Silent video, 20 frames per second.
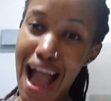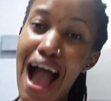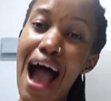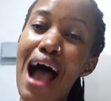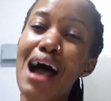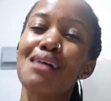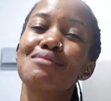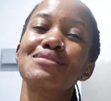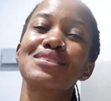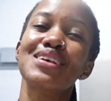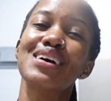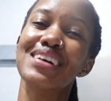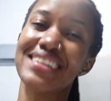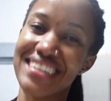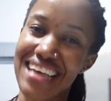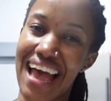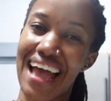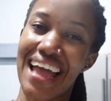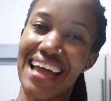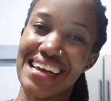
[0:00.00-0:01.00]
I'm so
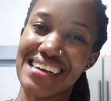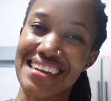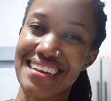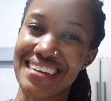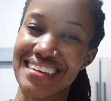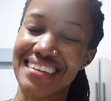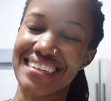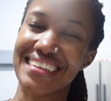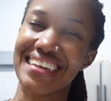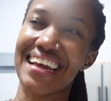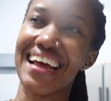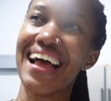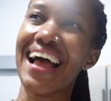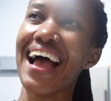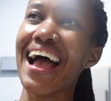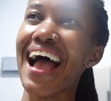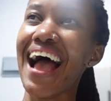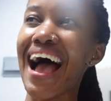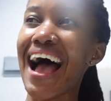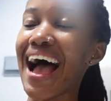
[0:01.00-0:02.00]
tired.
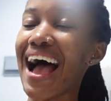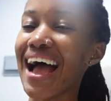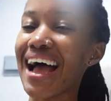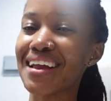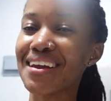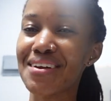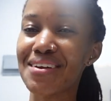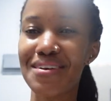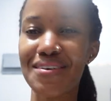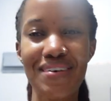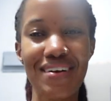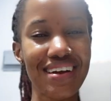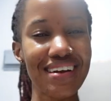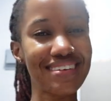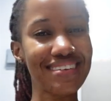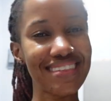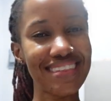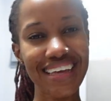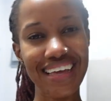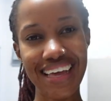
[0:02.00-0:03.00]
I don't know what I
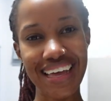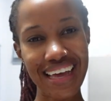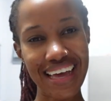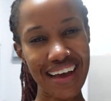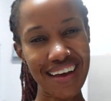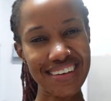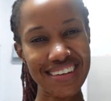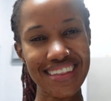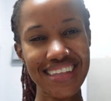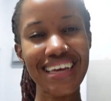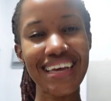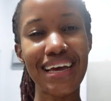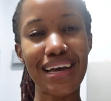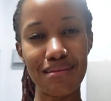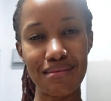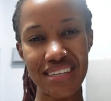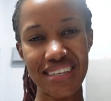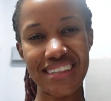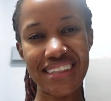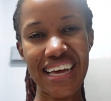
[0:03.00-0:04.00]
was thinking. I was thinking
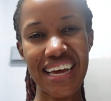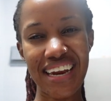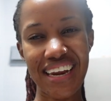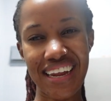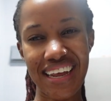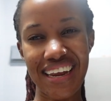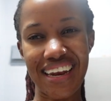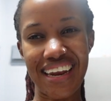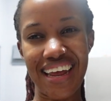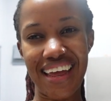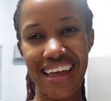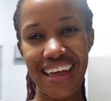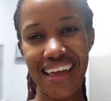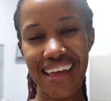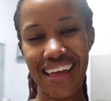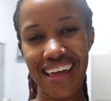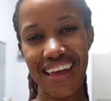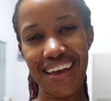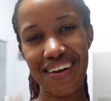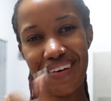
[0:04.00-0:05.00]
of a staring, ne?
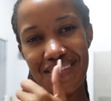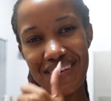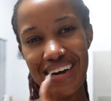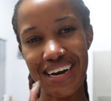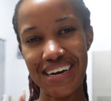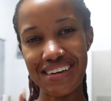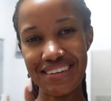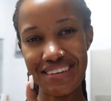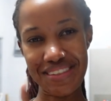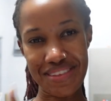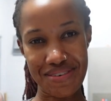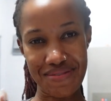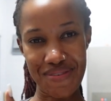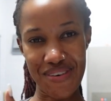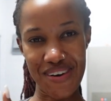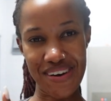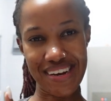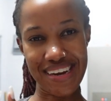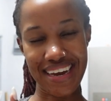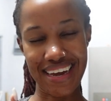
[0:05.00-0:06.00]
Workouts in the
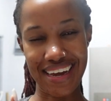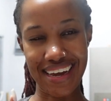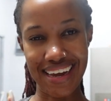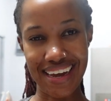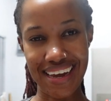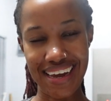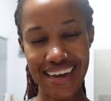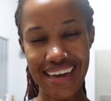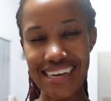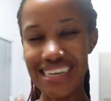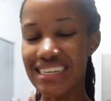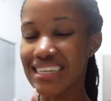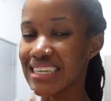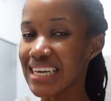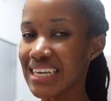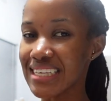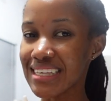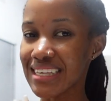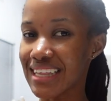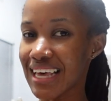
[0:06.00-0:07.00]
morning,
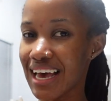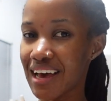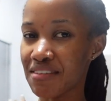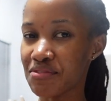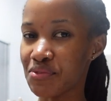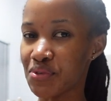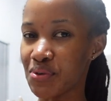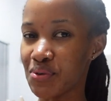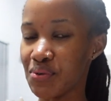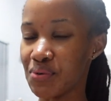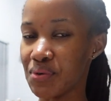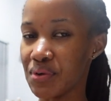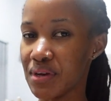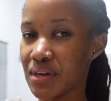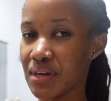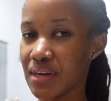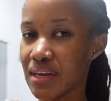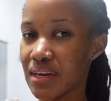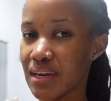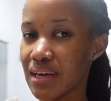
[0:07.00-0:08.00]
dance in the afternoon.
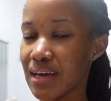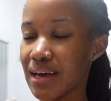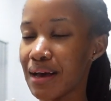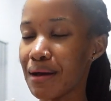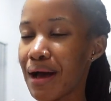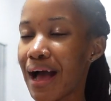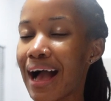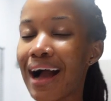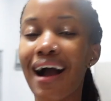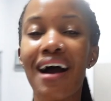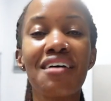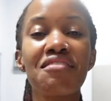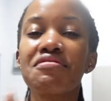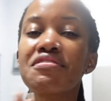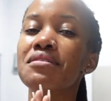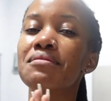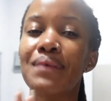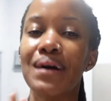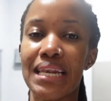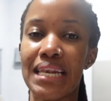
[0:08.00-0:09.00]
I can't
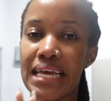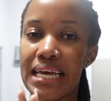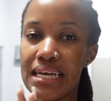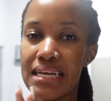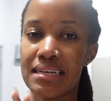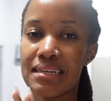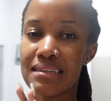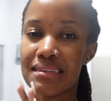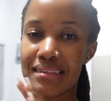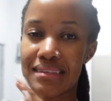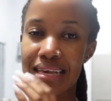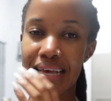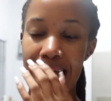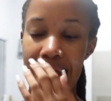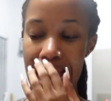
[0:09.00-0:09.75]
feel my legs.